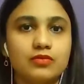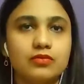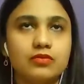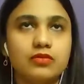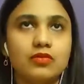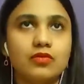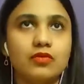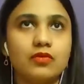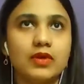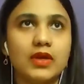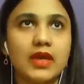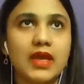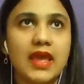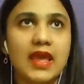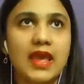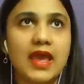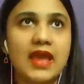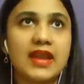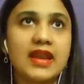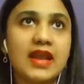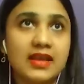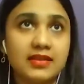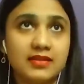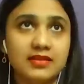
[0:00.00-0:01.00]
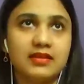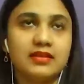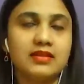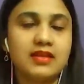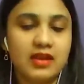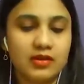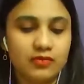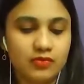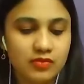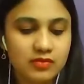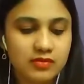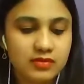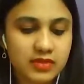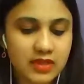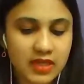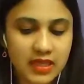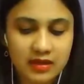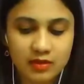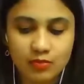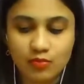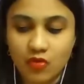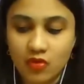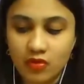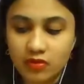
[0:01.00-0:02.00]
So, and I think that was
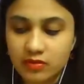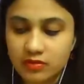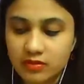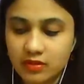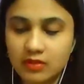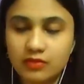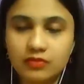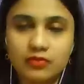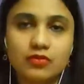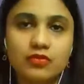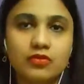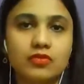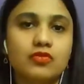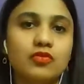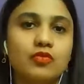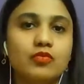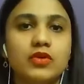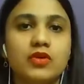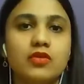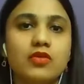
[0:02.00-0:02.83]
an important thing to do,